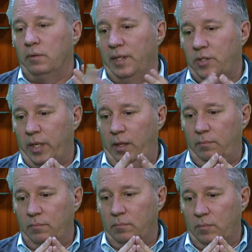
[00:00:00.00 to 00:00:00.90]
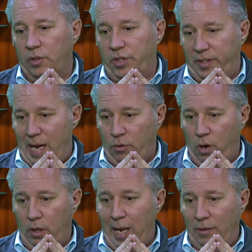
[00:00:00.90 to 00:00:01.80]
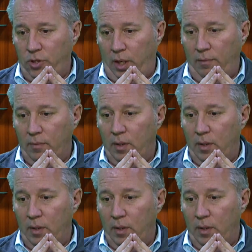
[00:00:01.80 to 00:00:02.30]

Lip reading: Let's say you sit down Gronkowski,